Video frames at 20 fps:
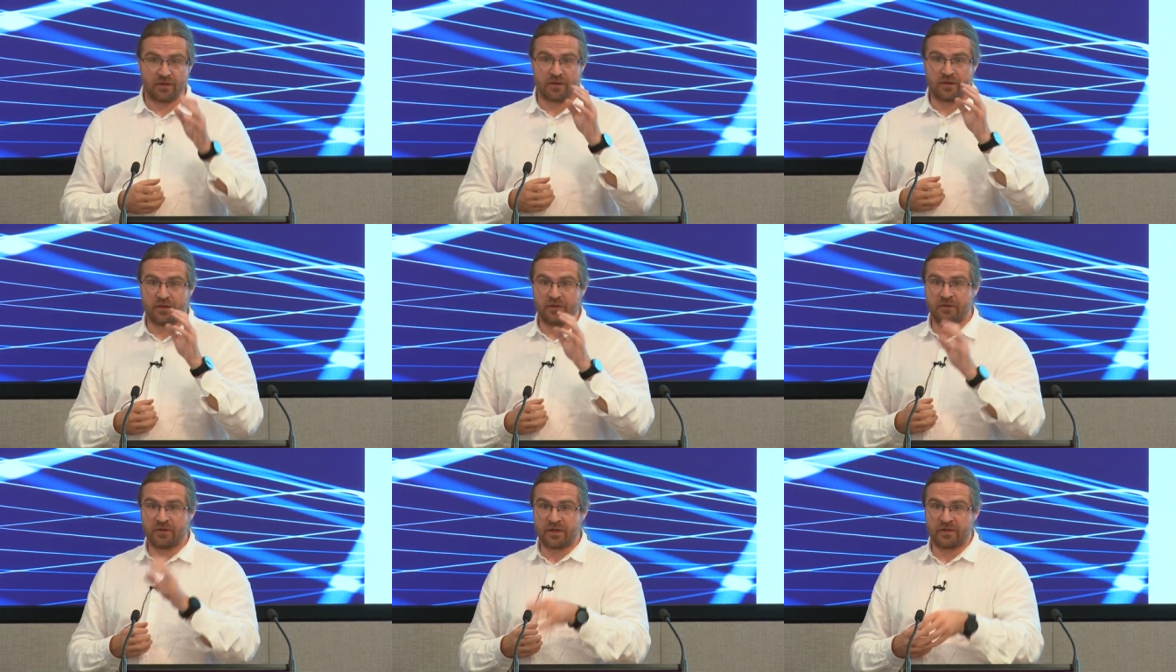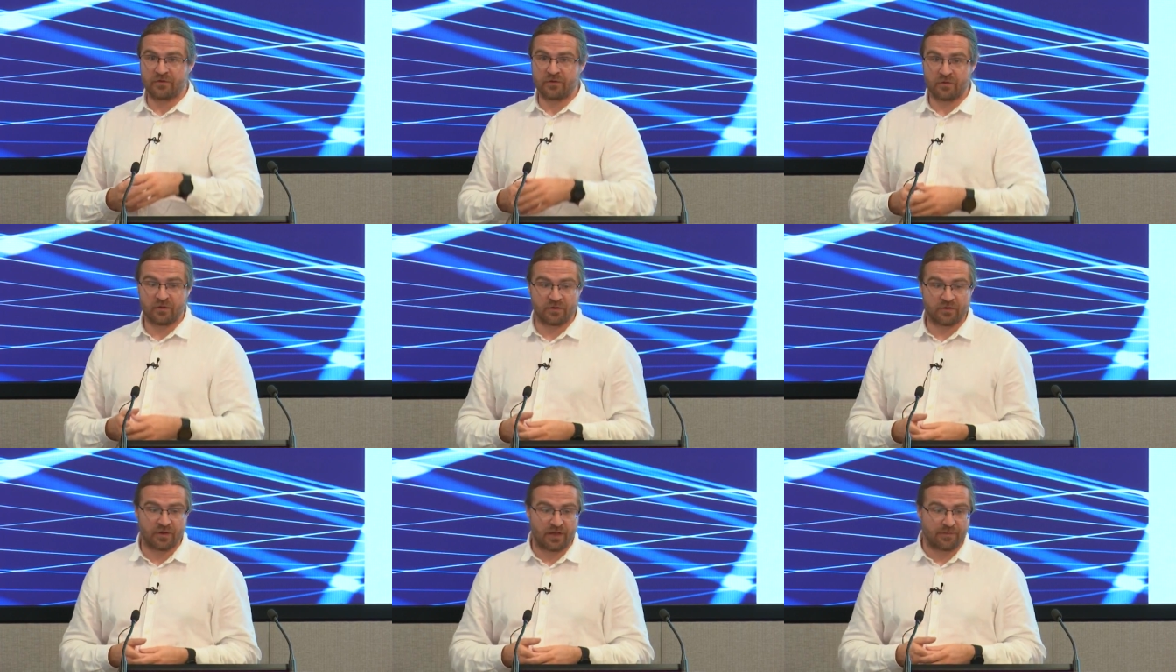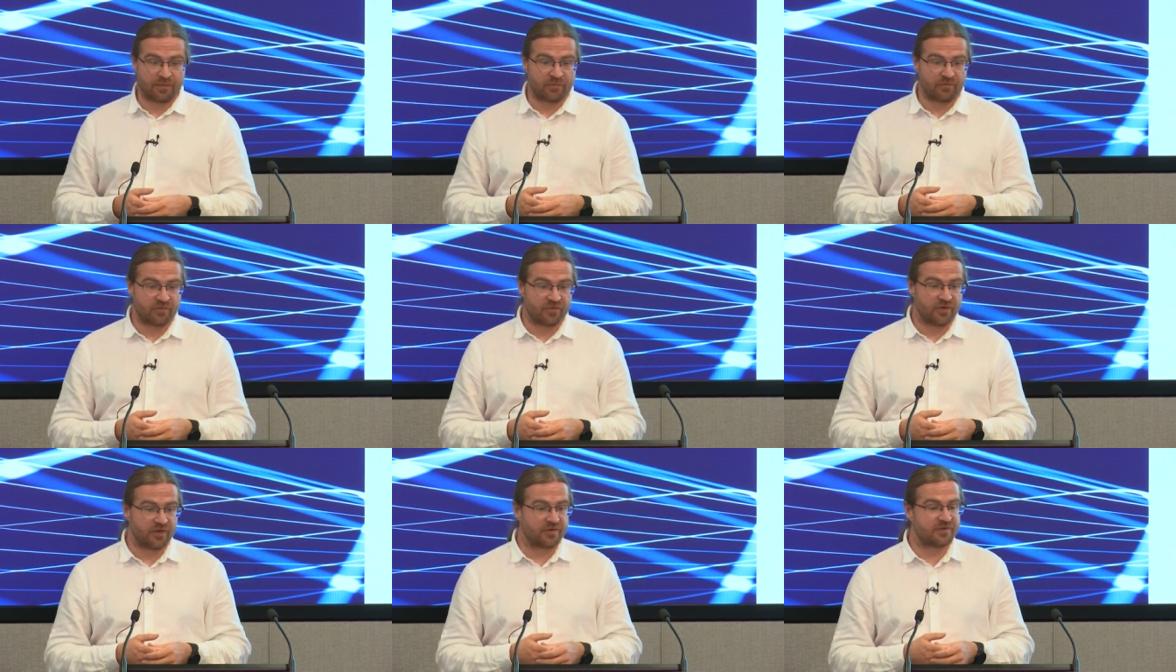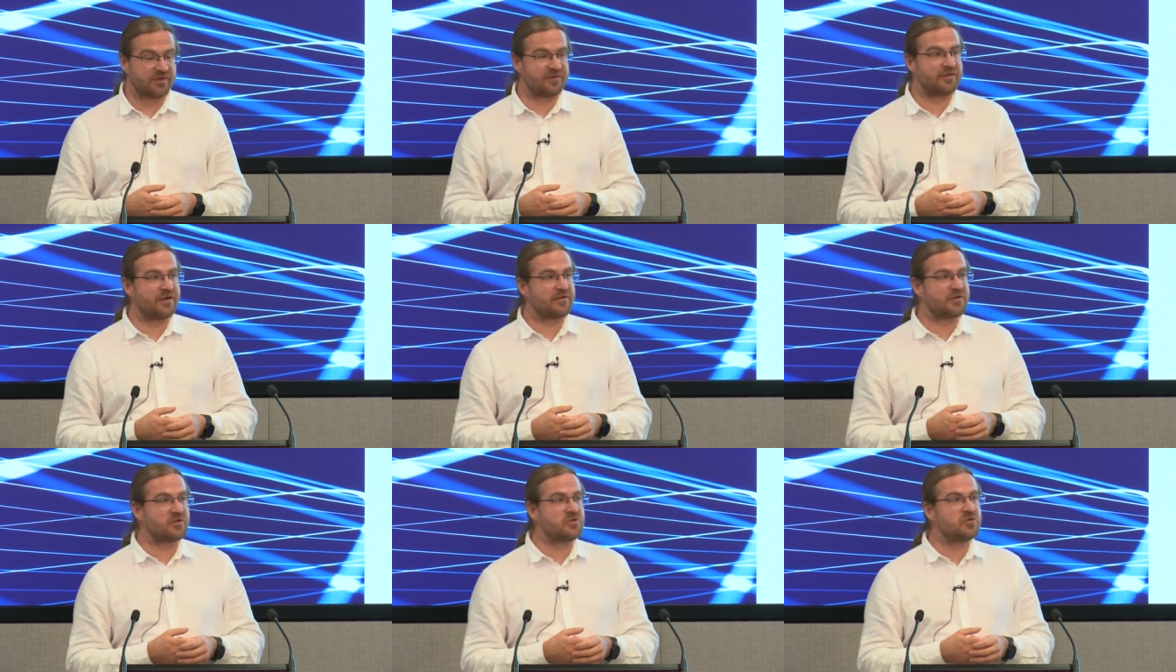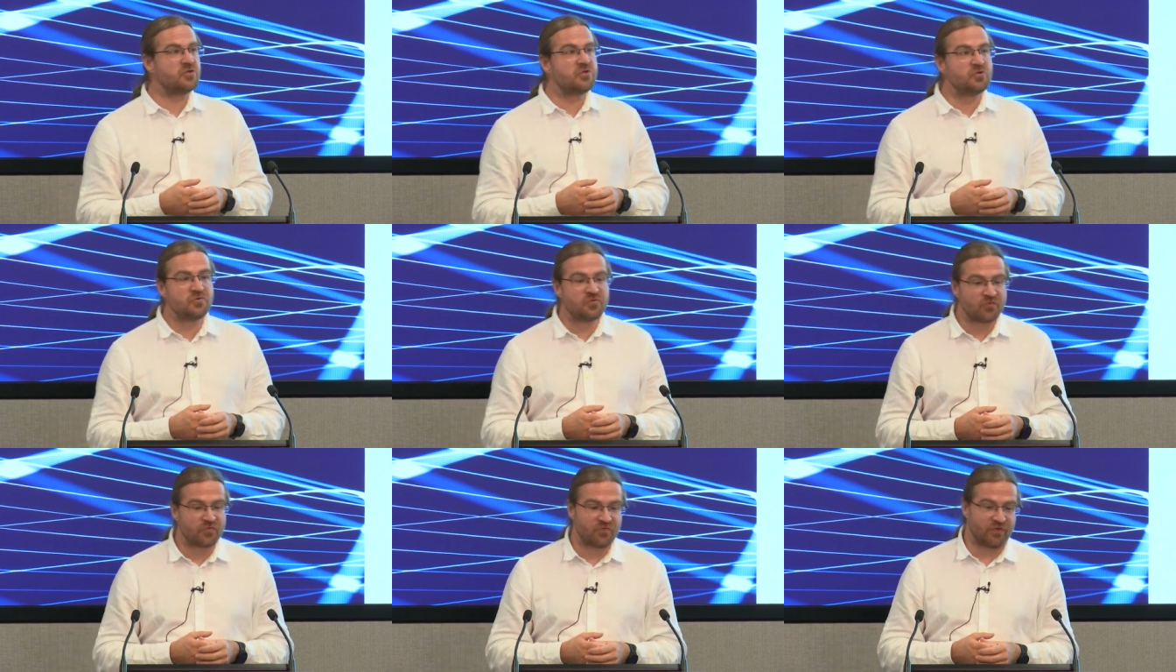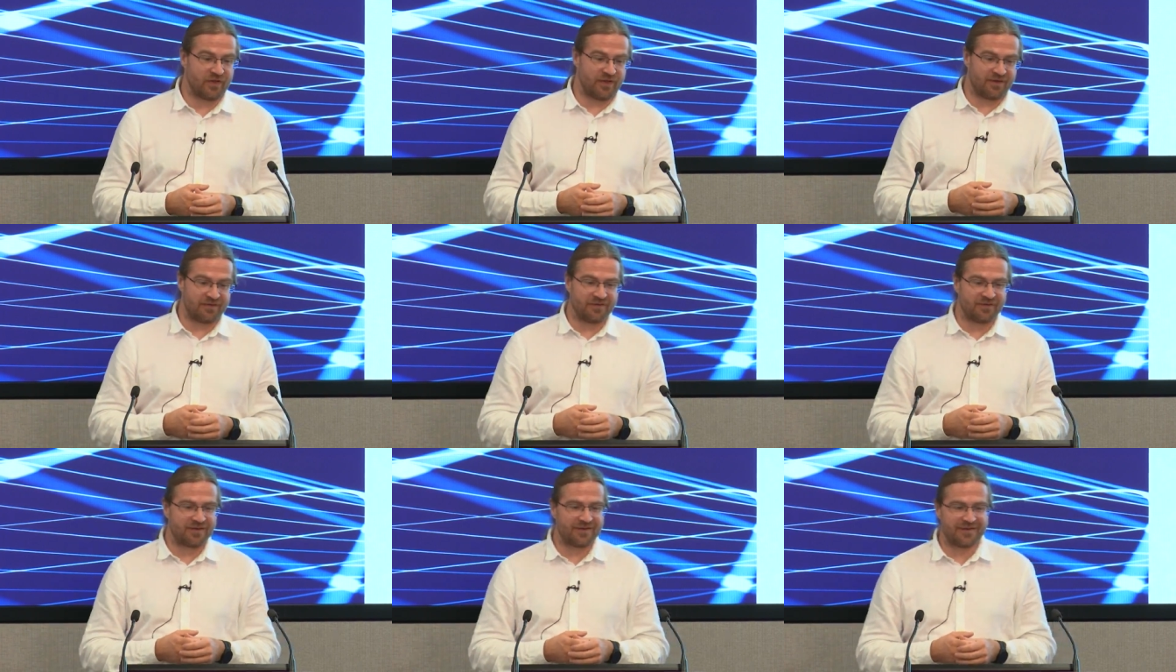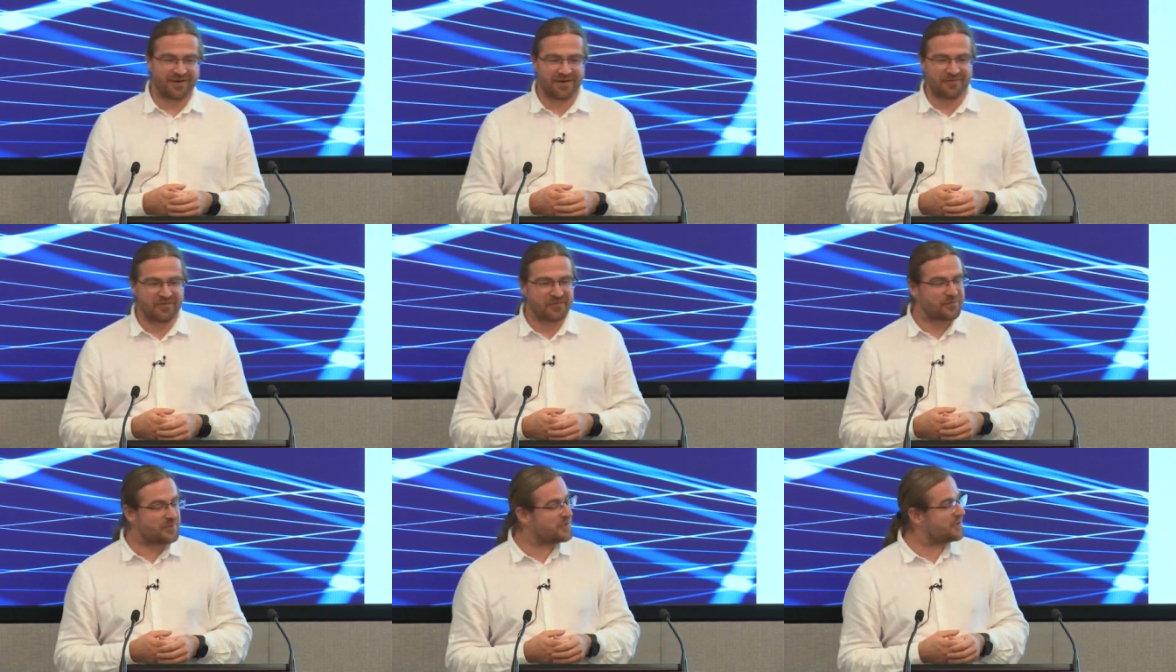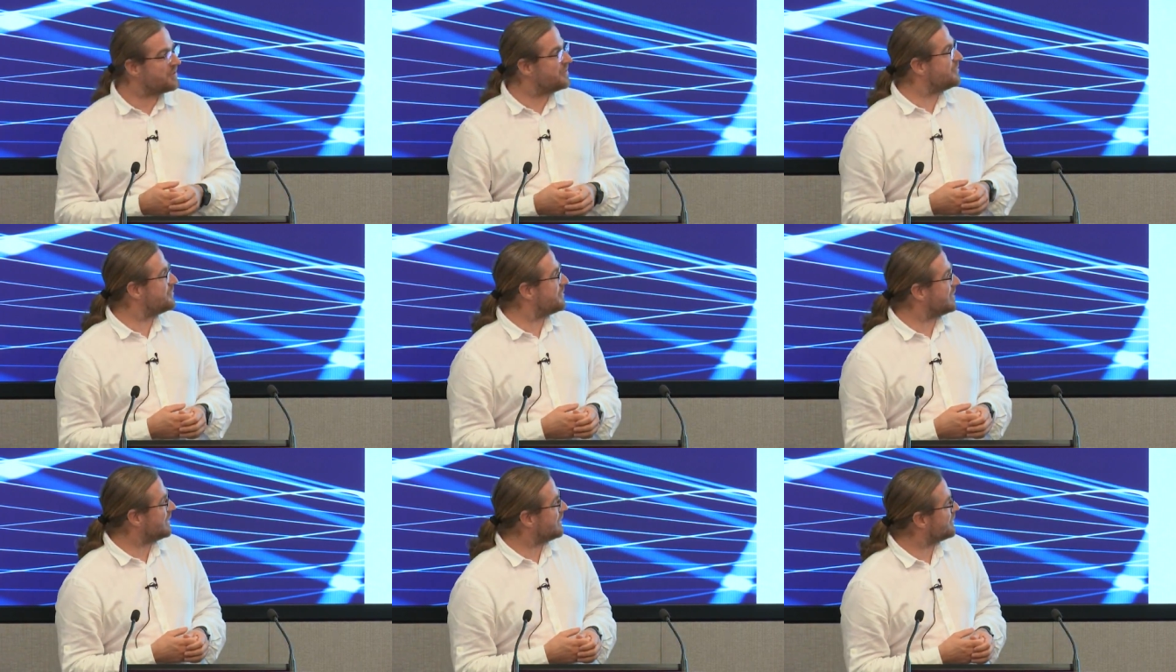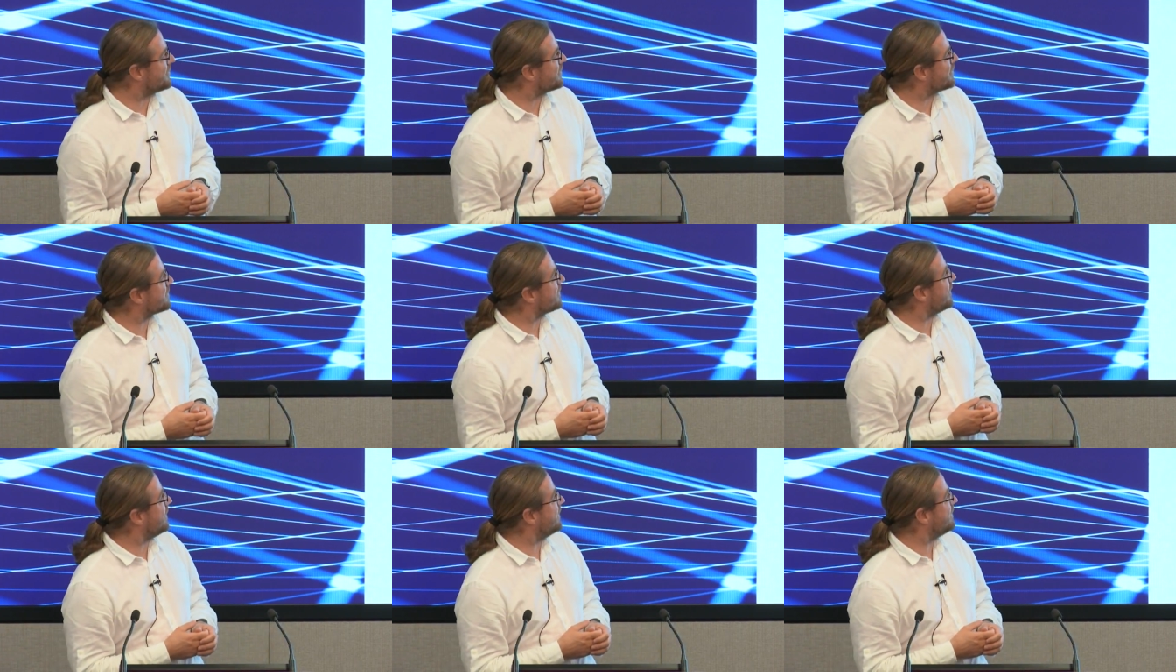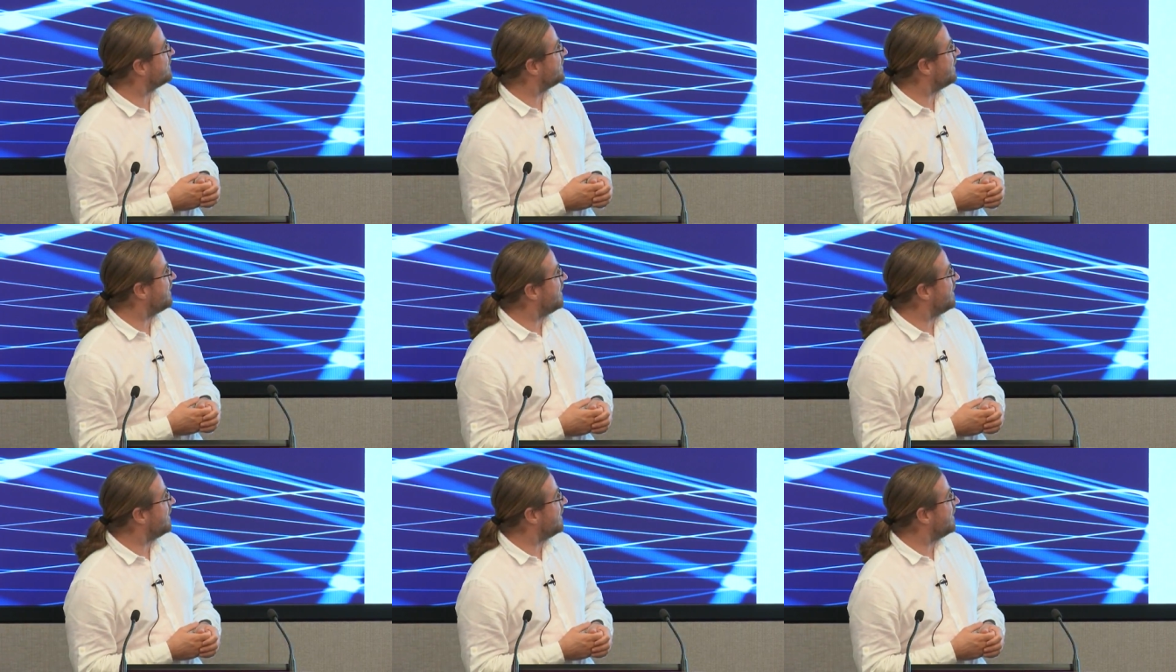in case you're into IPv6, and there's a new thing, I always put a new thing here on the slide.